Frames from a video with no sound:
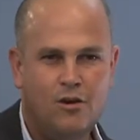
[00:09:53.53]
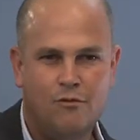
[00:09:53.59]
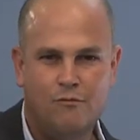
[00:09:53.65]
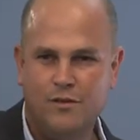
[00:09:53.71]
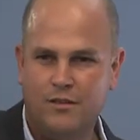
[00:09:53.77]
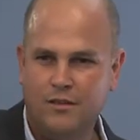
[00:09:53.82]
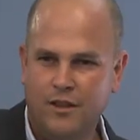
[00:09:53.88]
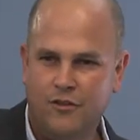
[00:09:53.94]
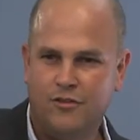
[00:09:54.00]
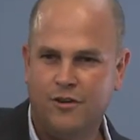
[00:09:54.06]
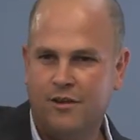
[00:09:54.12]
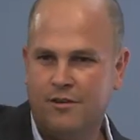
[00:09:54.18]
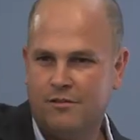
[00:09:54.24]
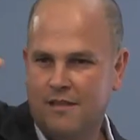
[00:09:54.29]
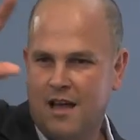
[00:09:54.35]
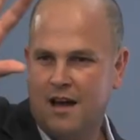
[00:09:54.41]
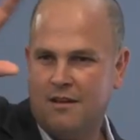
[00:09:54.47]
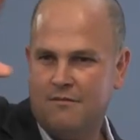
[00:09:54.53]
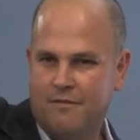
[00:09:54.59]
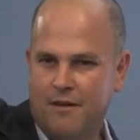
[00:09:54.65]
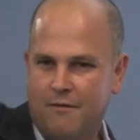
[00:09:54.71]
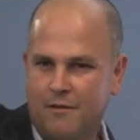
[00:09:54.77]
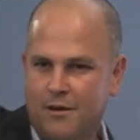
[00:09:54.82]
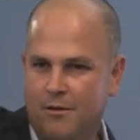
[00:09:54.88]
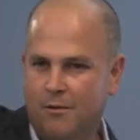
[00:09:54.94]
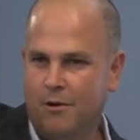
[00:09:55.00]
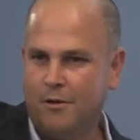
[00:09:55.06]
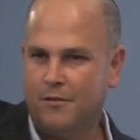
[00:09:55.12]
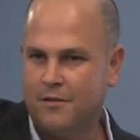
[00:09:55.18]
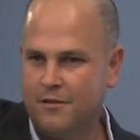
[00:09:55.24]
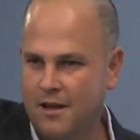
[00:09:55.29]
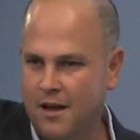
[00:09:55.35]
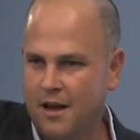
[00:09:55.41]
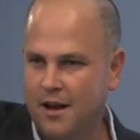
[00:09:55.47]
religious, not very
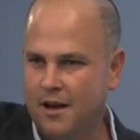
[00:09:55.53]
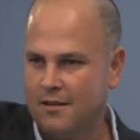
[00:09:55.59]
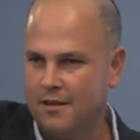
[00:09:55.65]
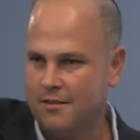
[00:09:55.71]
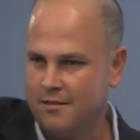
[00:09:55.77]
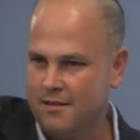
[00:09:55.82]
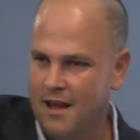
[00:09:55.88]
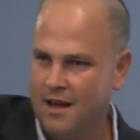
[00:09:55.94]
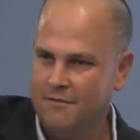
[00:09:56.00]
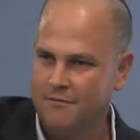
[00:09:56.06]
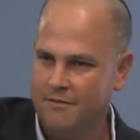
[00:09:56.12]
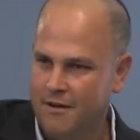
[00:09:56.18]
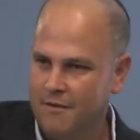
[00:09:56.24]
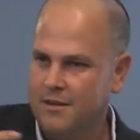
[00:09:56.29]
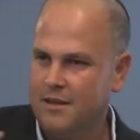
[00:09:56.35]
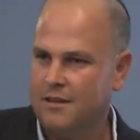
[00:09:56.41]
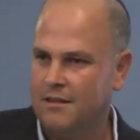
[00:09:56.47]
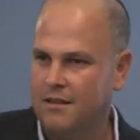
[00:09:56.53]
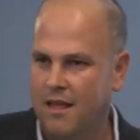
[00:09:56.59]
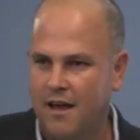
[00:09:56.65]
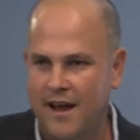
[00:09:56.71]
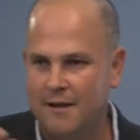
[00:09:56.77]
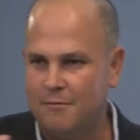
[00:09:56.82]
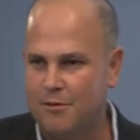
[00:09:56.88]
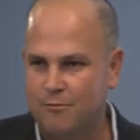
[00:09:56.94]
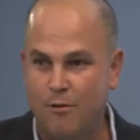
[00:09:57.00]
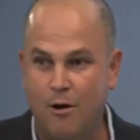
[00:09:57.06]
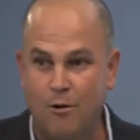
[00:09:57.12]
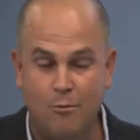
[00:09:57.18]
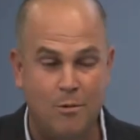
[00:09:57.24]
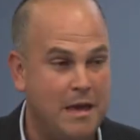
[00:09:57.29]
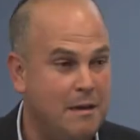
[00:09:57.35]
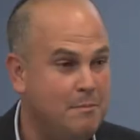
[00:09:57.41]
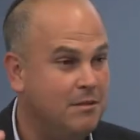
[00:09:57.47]
orthodox, it's not very in line with what
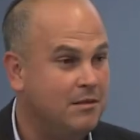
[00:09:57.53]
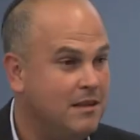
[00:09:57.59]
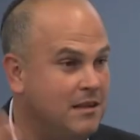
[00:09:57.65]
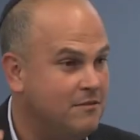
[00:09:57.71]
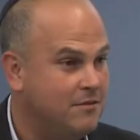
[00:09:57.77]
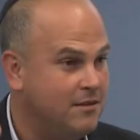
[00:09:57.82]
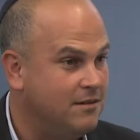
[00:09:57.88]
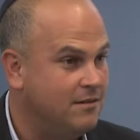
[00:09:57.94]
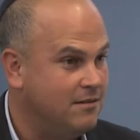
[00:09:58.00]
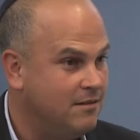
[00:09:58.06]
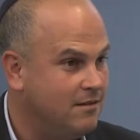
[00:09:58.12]
we believe in.